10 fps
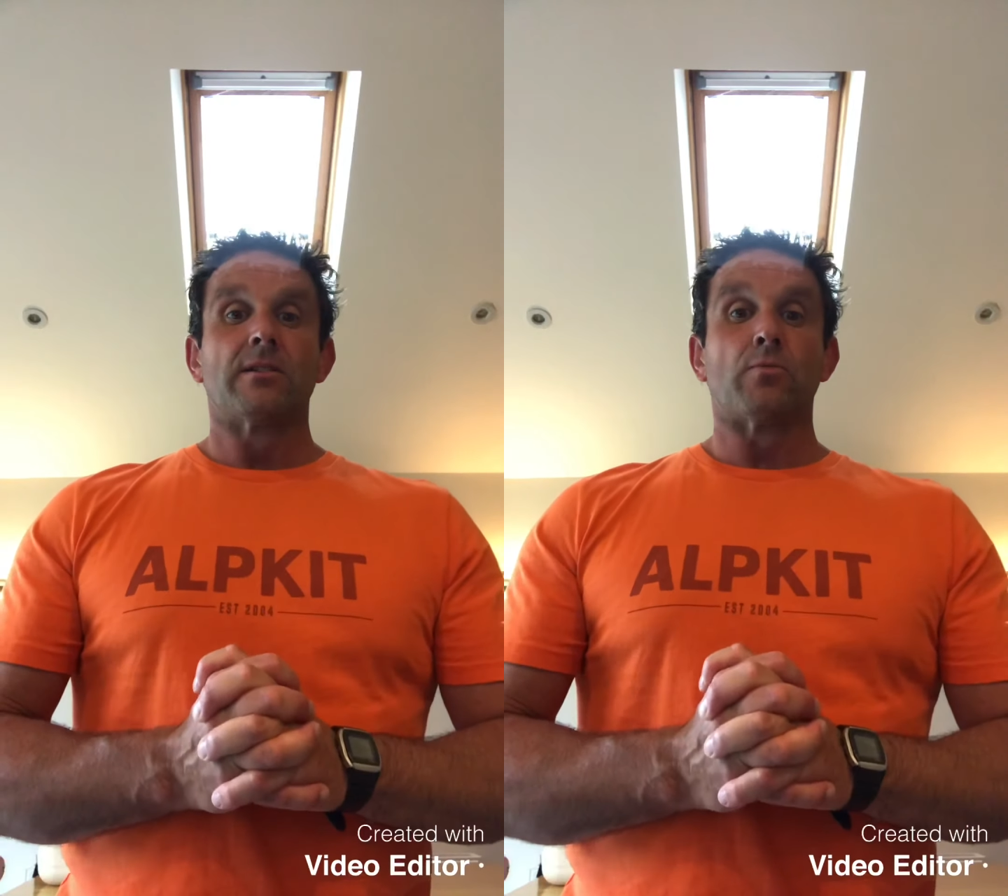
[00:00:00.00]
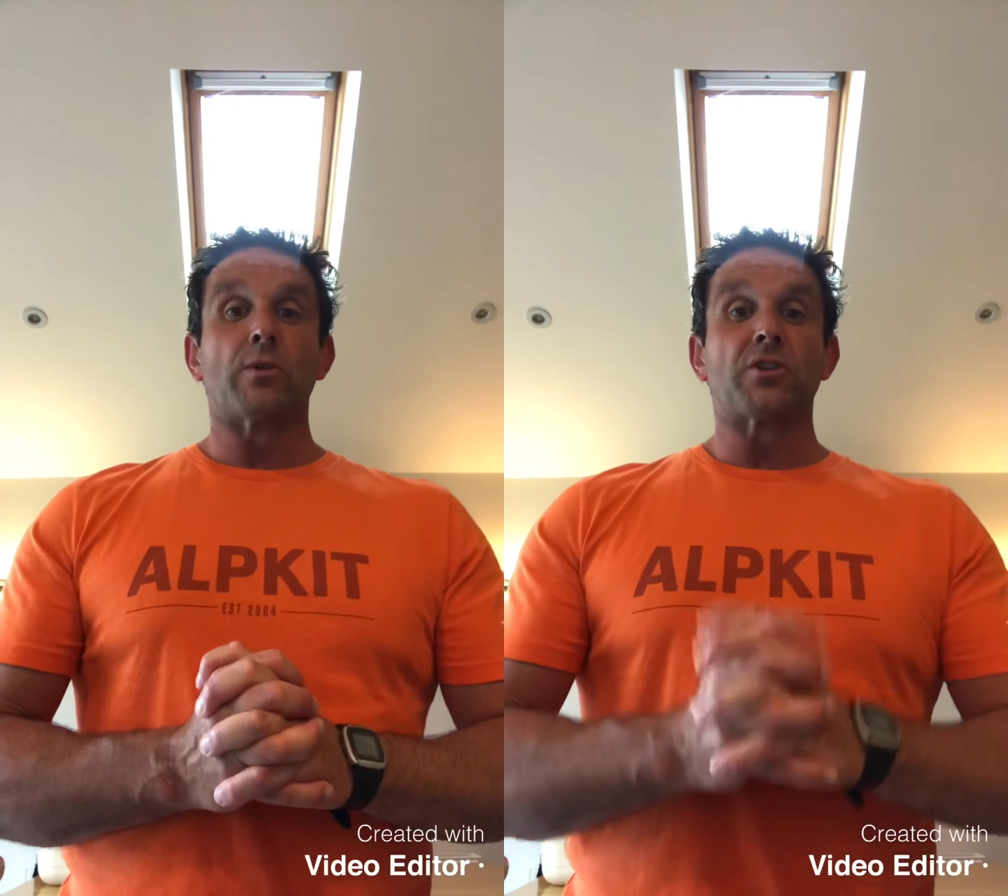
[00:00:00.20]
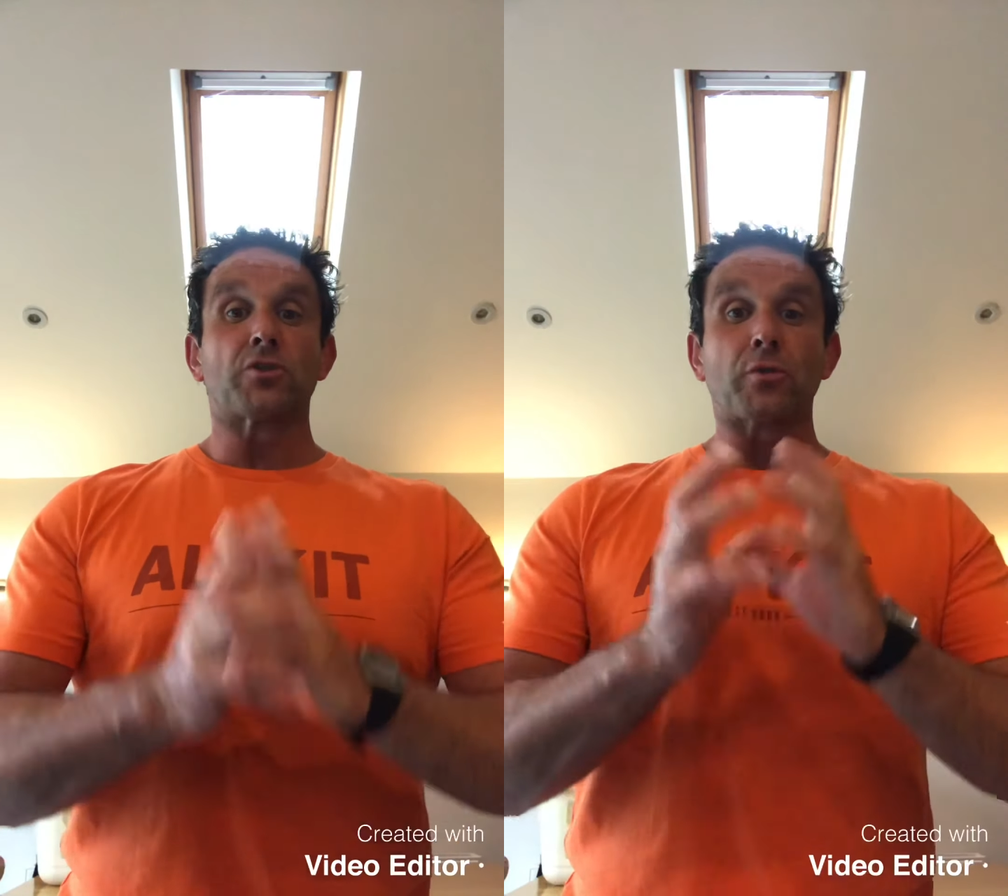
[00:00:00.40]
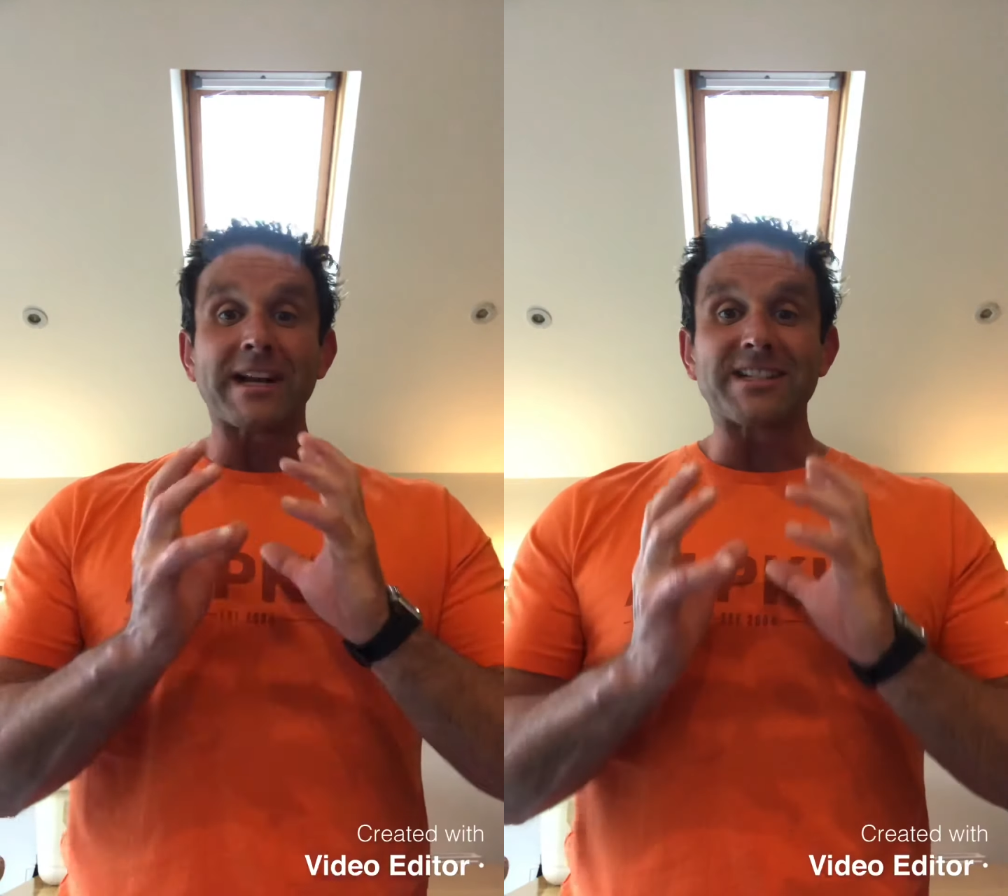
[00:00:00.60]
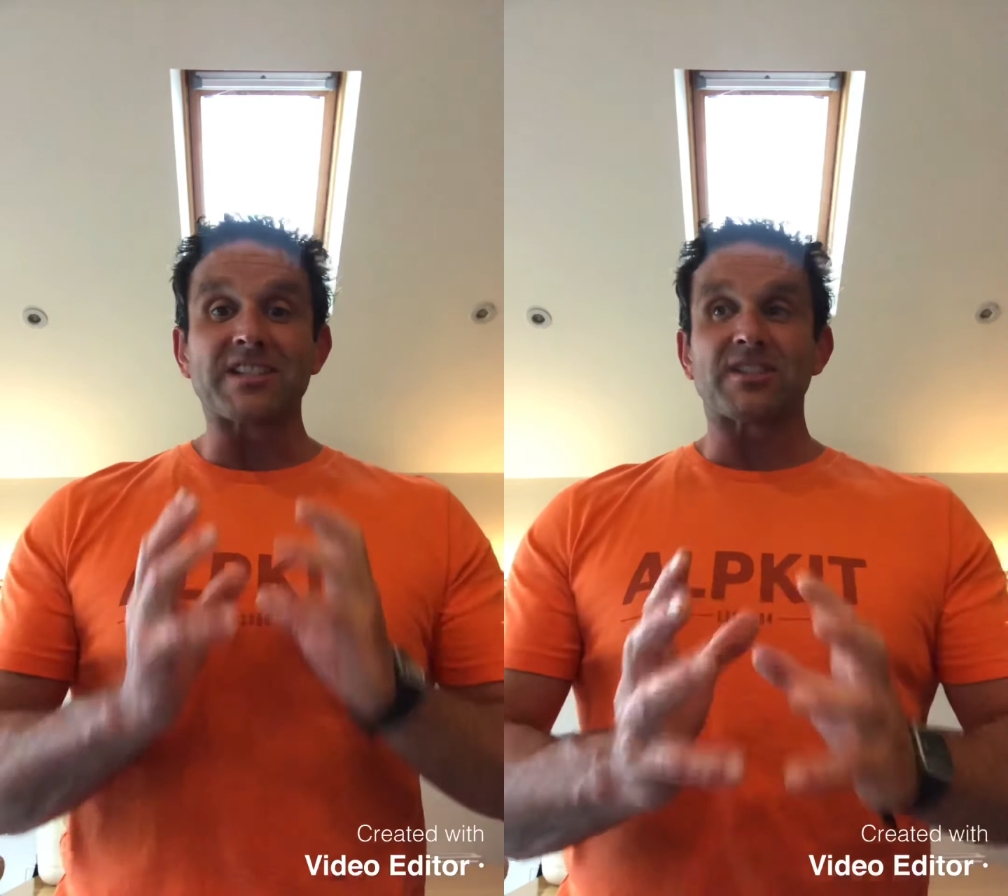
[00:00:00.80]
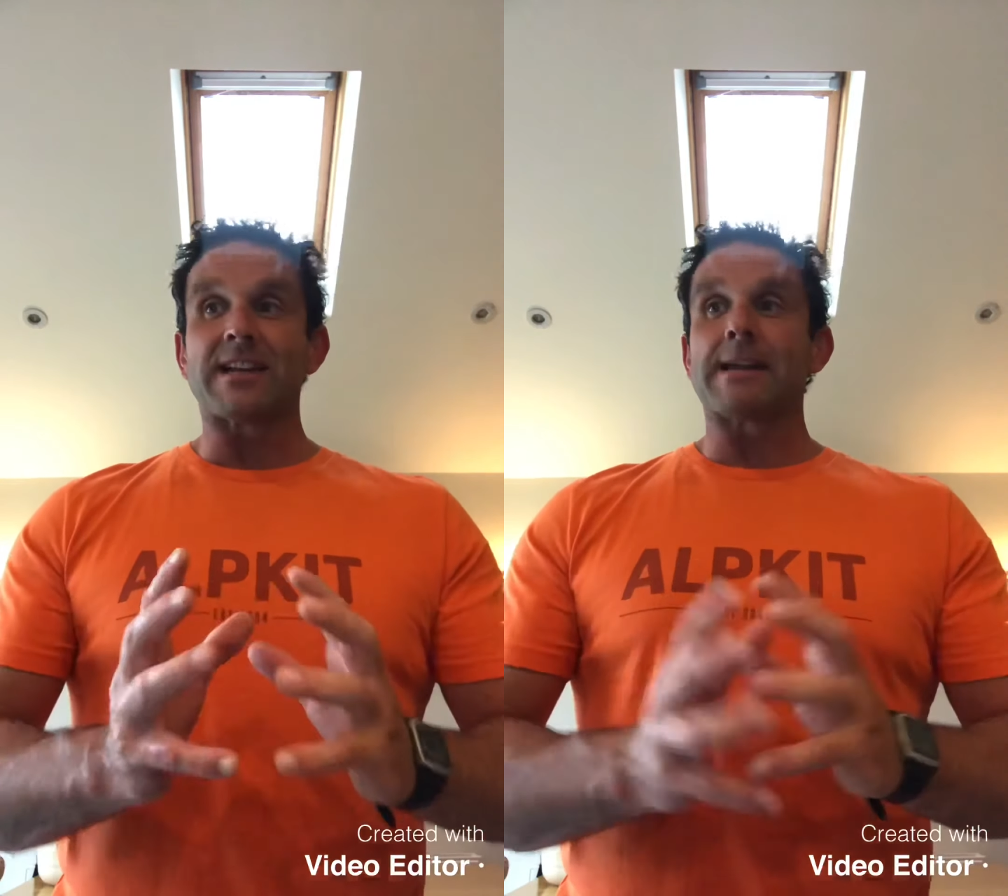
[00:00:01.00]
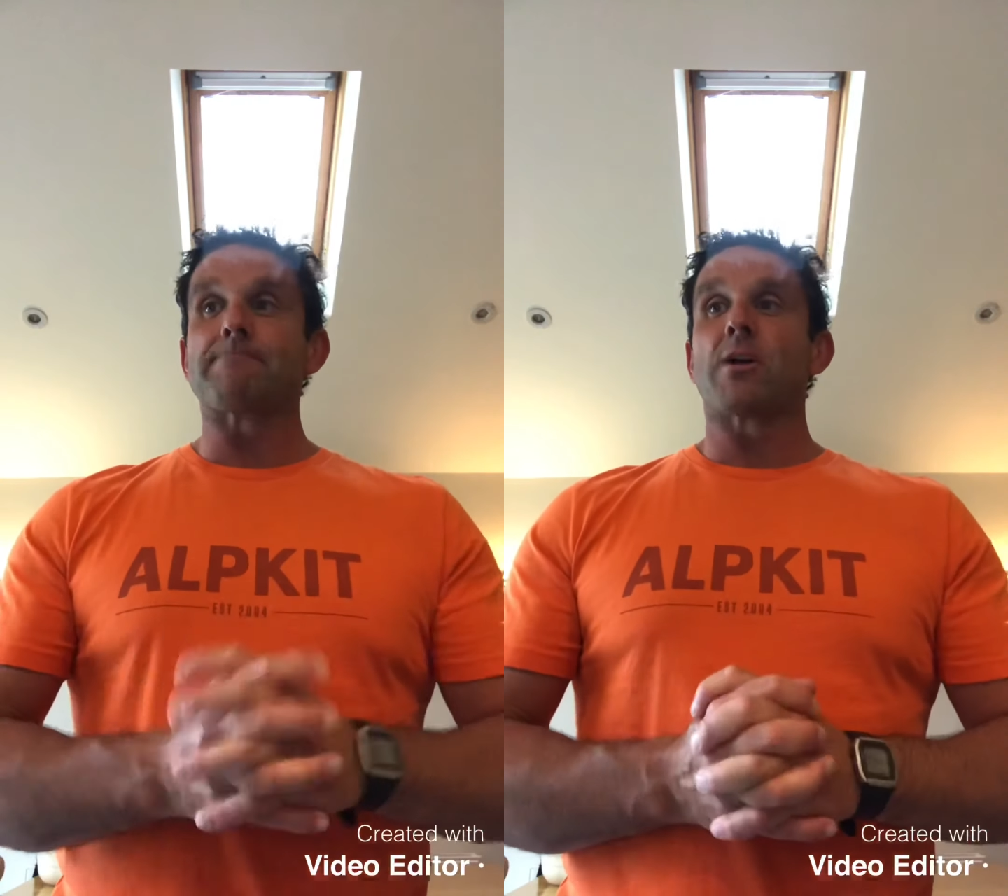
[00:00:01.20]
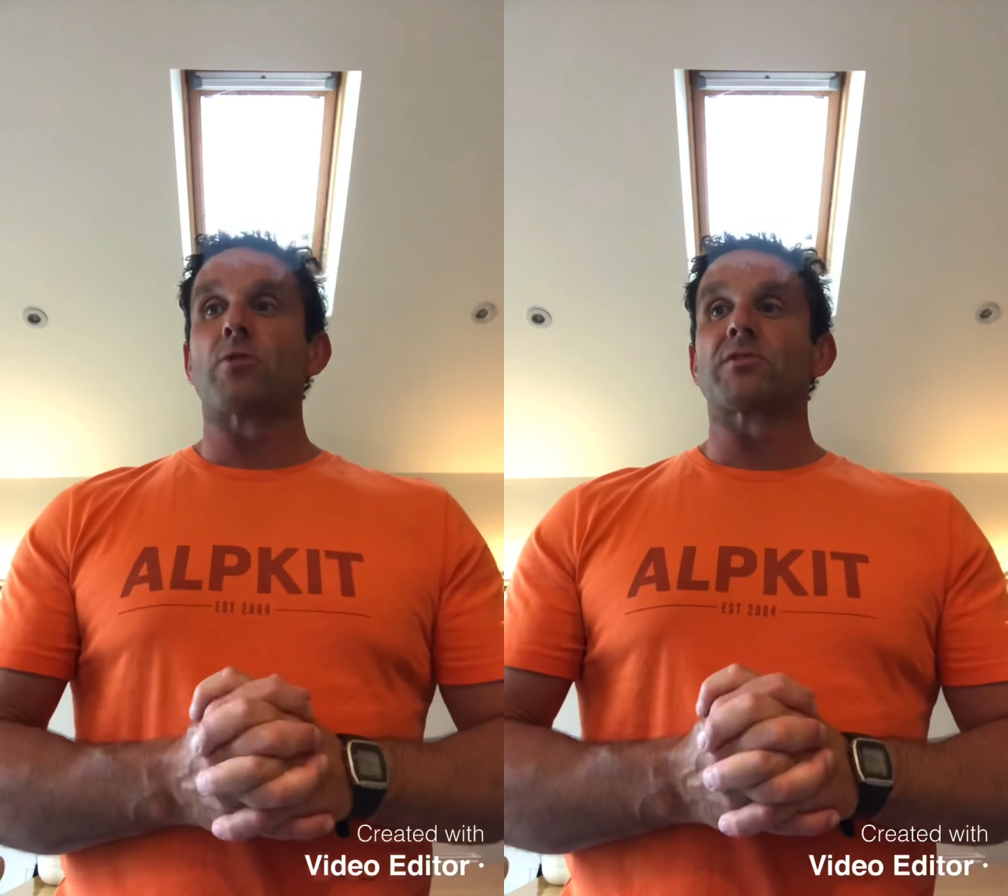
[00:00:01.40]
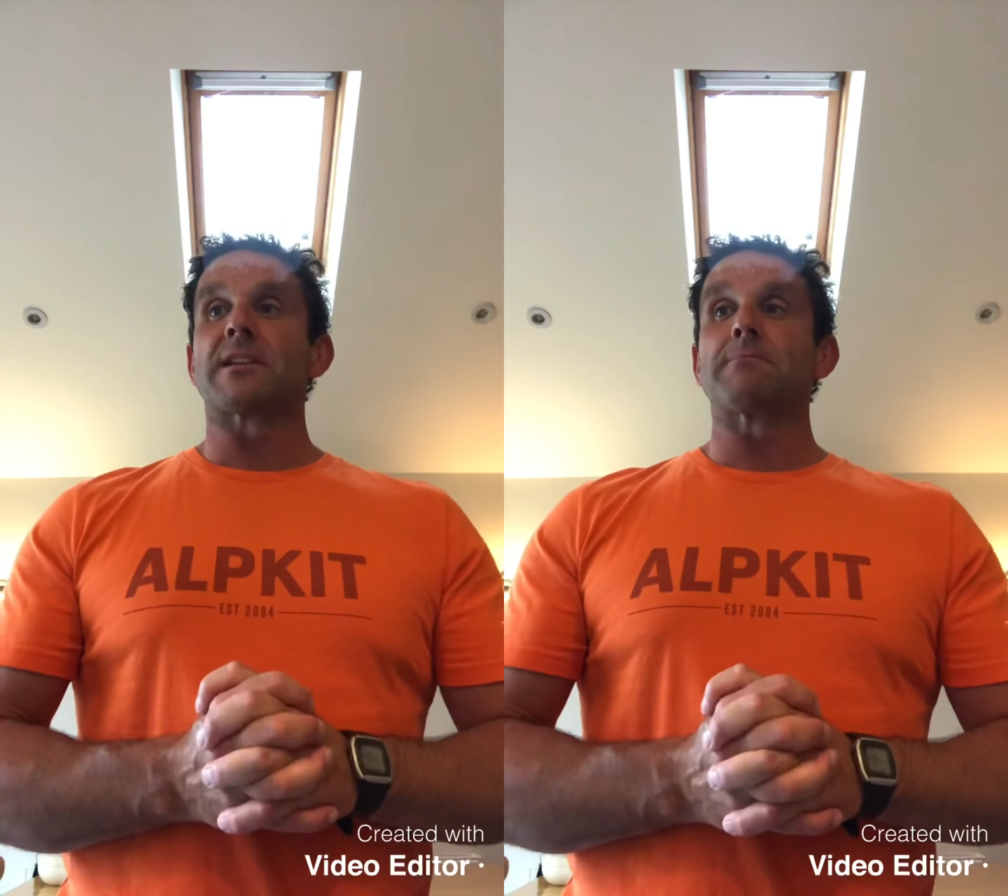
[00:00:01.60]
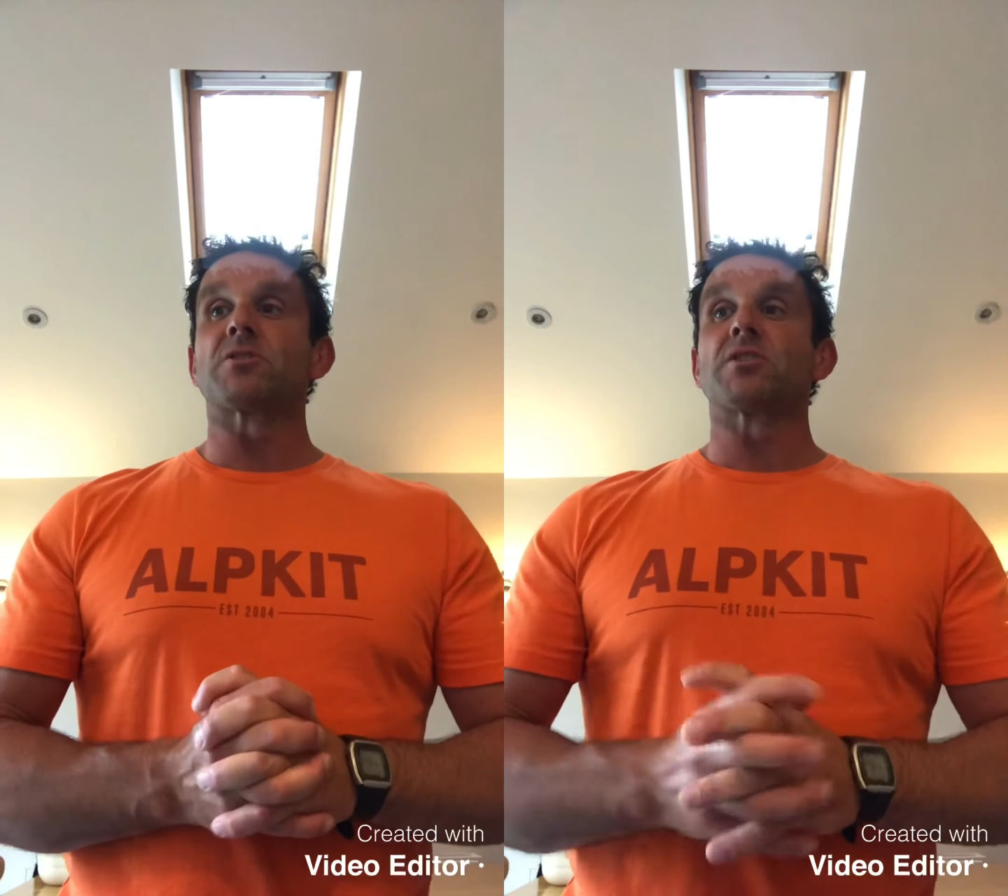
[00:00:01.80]
we're trying to signpost
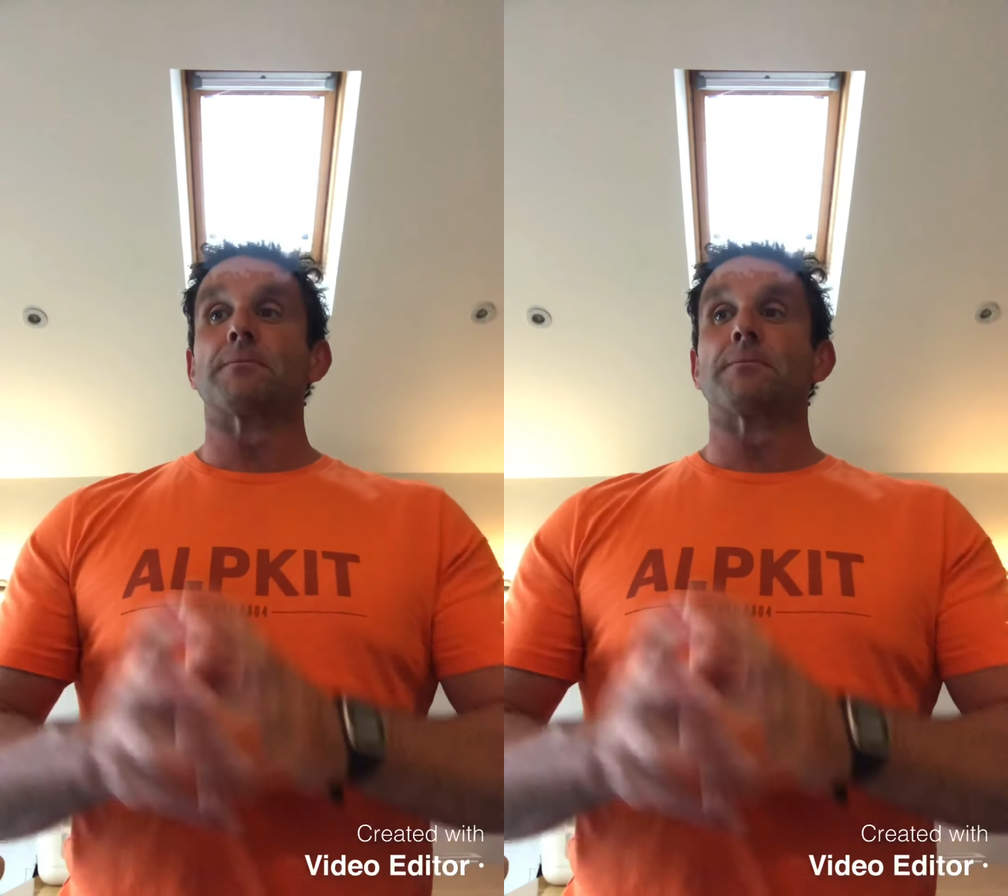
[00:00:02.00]
them to the